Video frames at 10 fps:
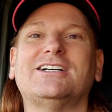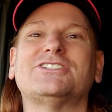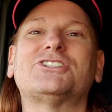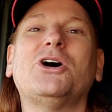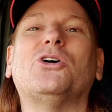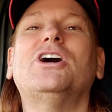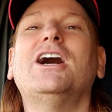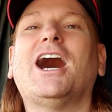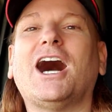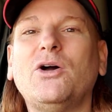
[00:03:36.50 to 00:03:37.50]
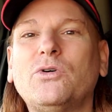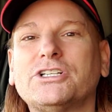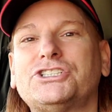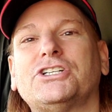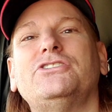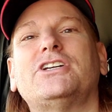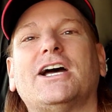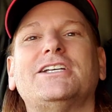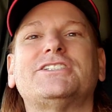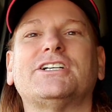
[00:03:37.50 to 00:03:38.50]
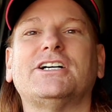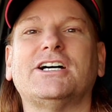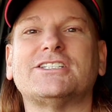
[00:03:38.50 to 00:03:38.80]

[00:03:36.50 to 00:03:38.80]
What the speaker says: So I want to show you guys a